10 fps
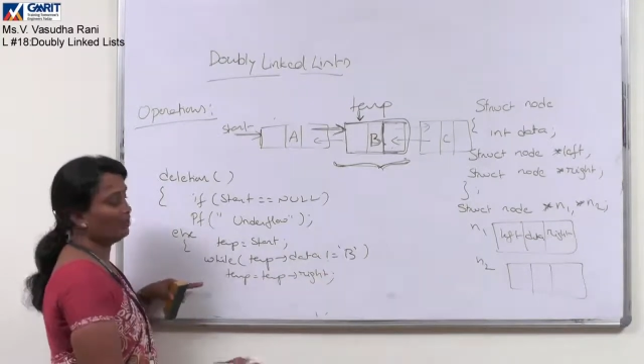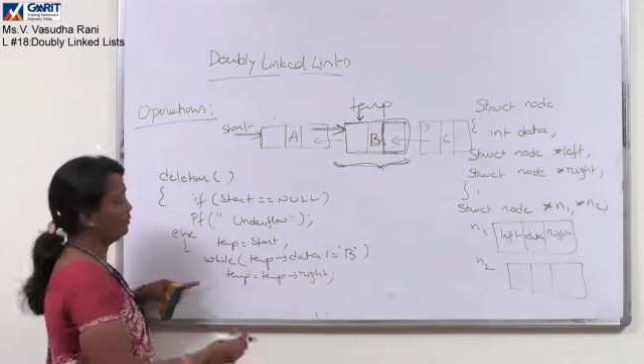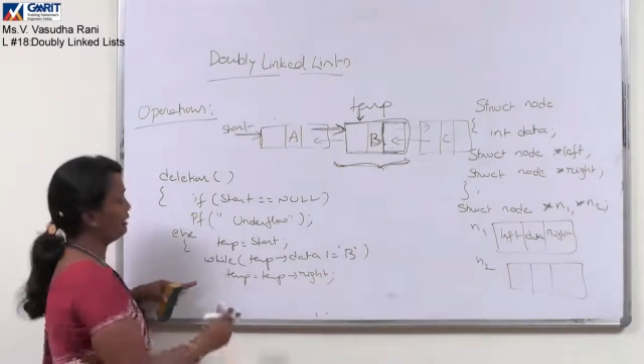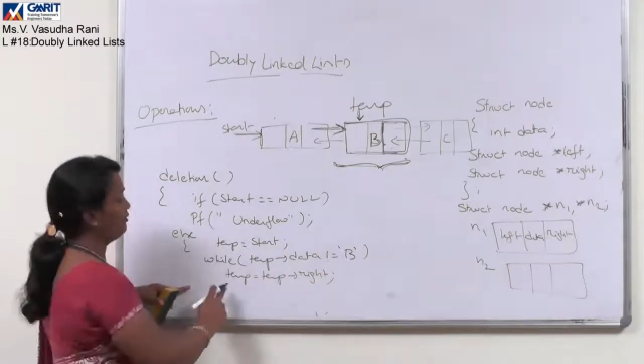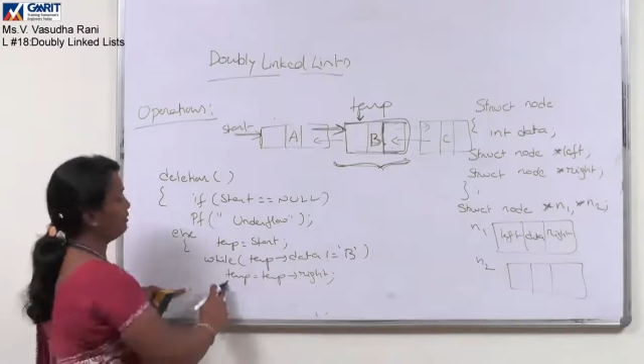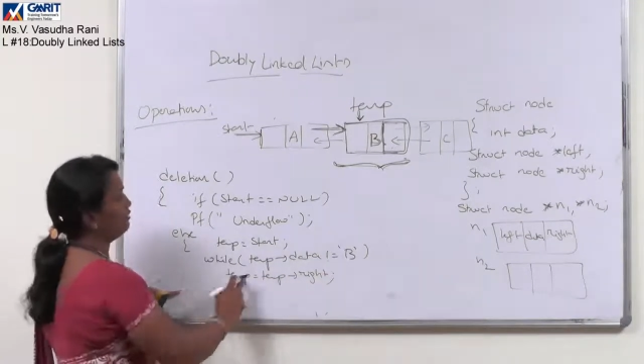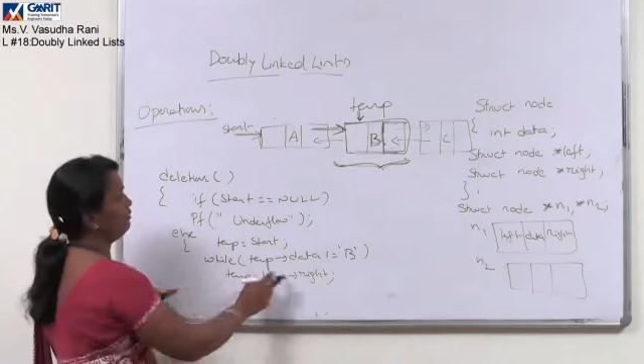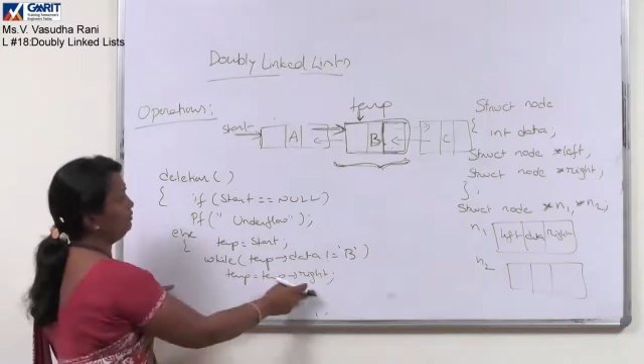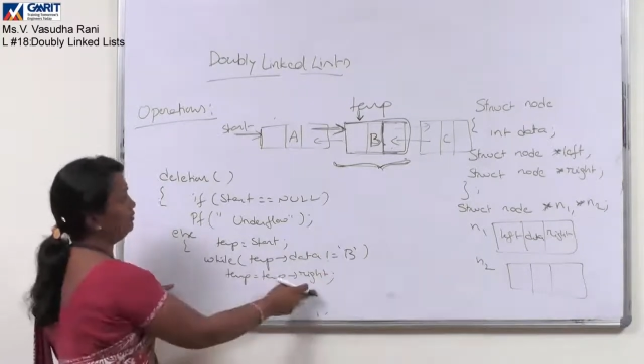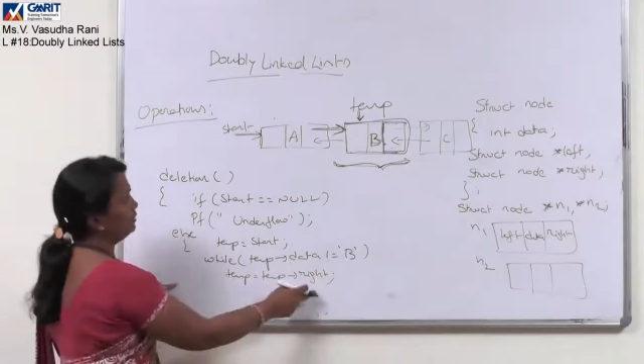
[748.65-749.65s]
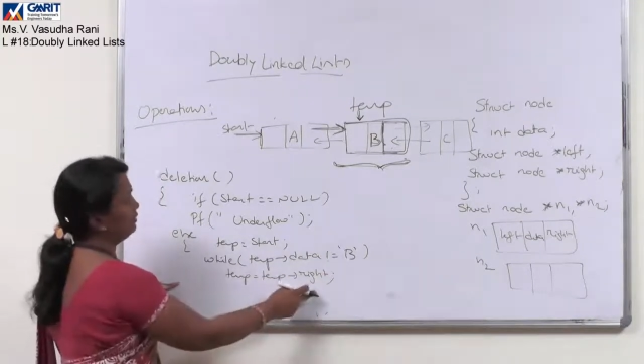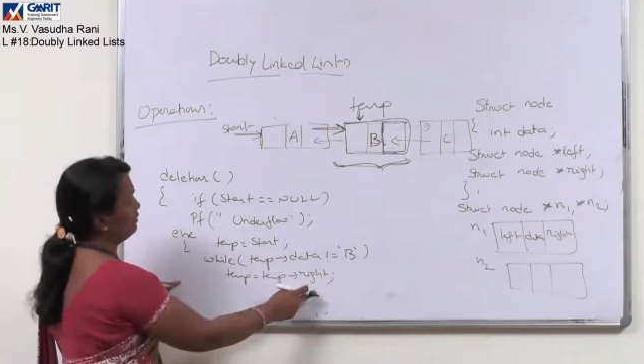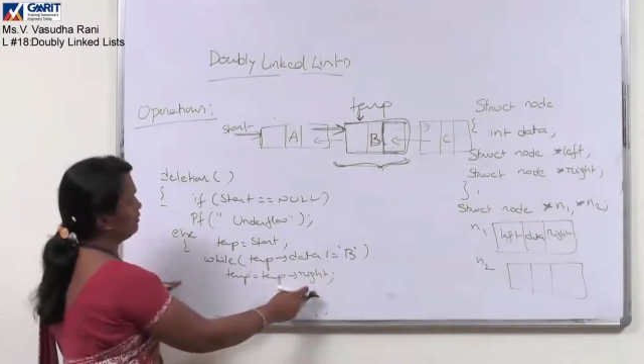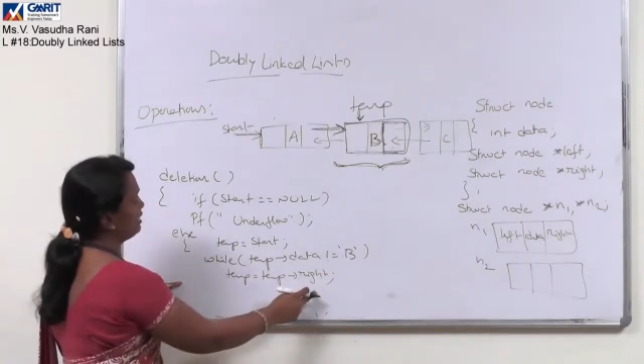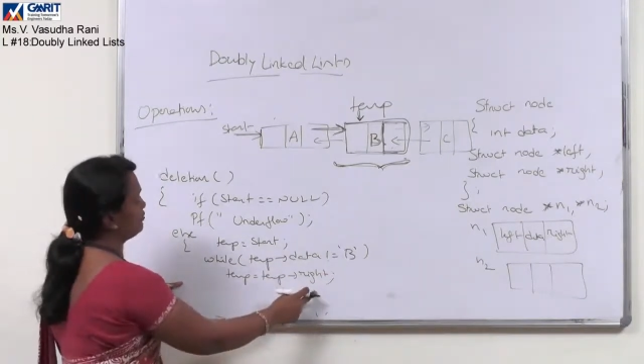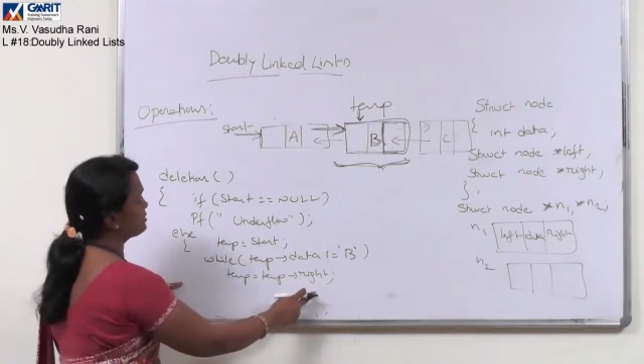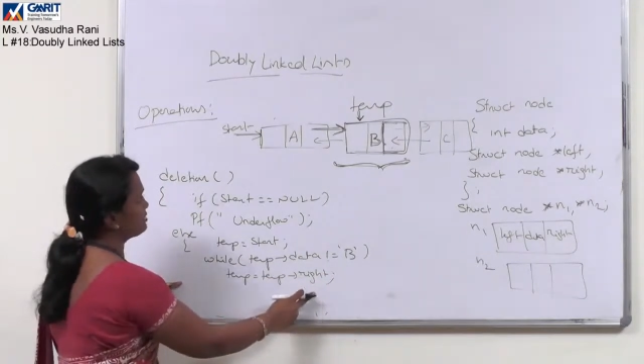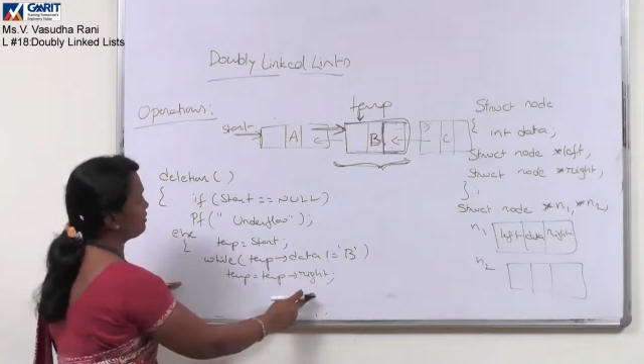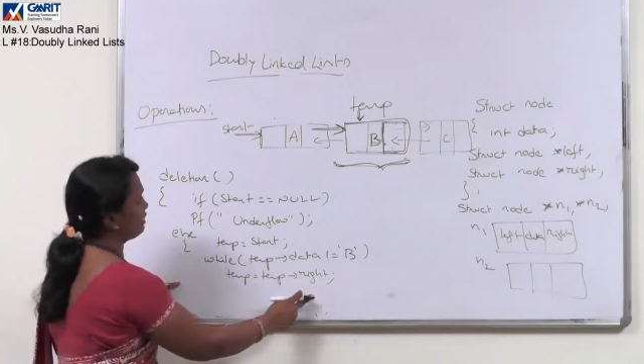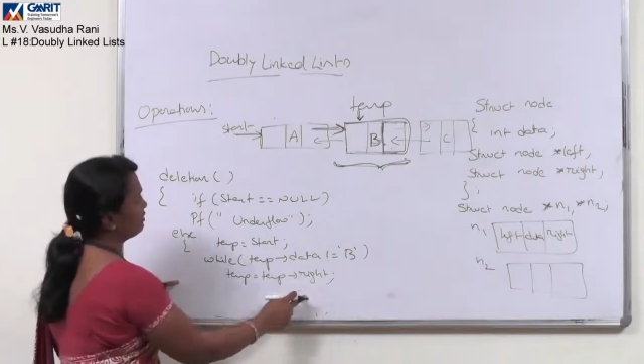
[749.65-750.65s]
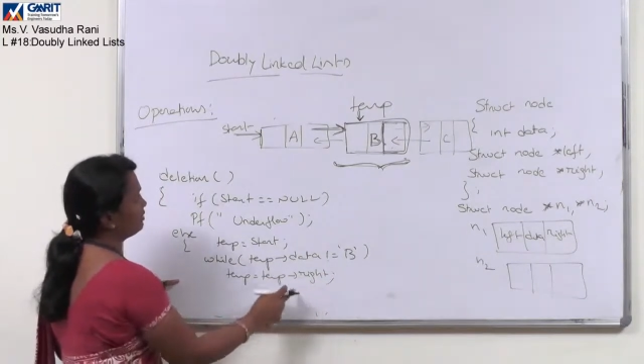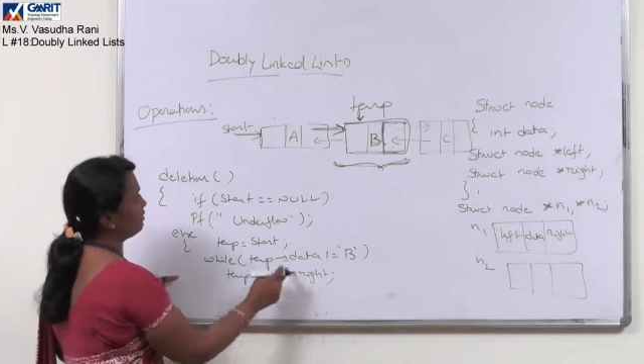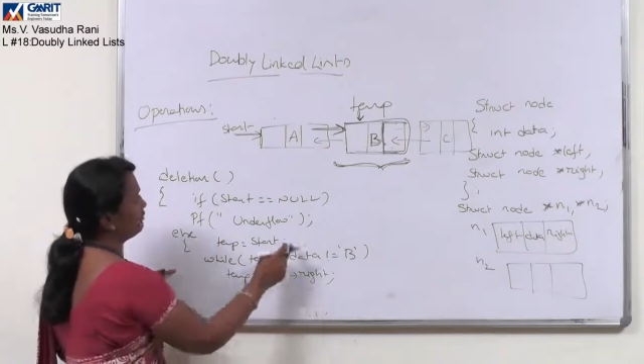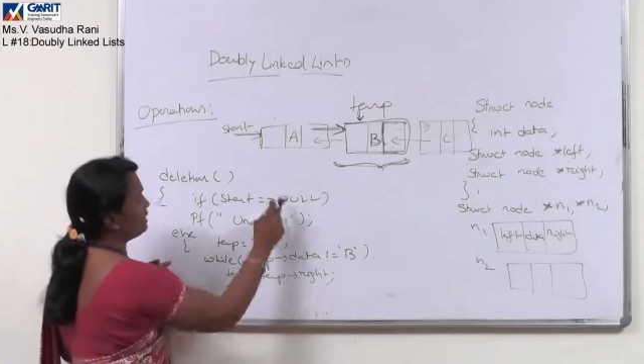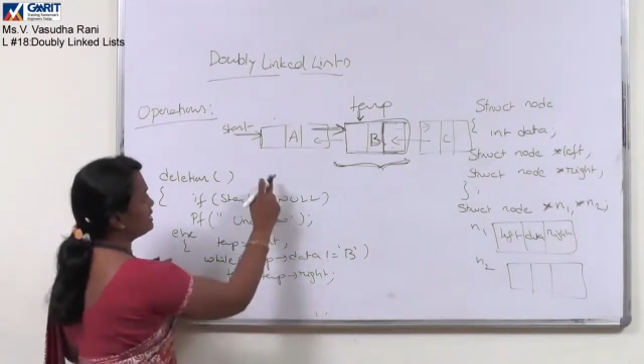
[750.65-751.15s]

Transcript: Temp equal to temp's right.